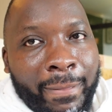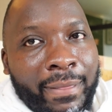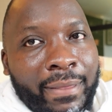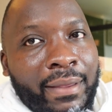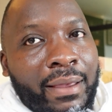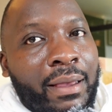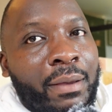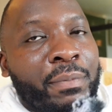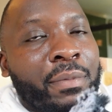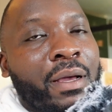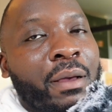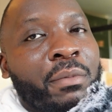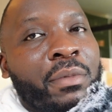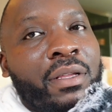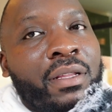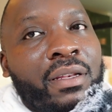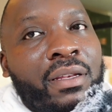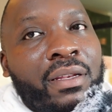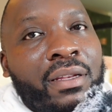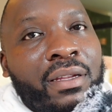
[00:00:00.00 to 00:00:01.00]

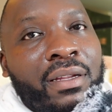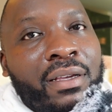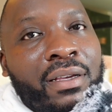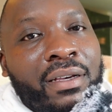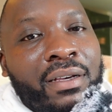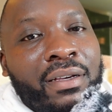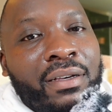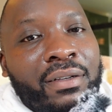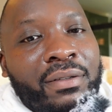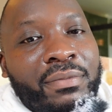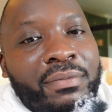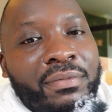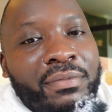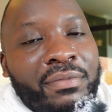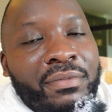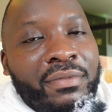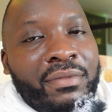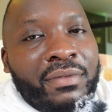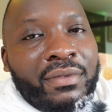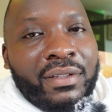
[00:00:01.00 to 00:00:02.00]
upcoming
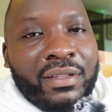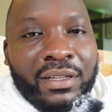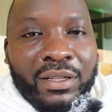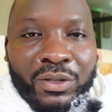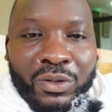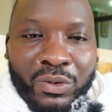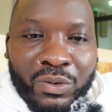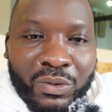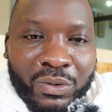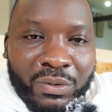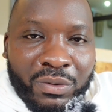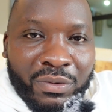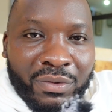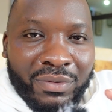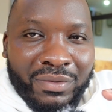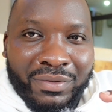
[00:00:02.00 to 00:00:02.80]
little,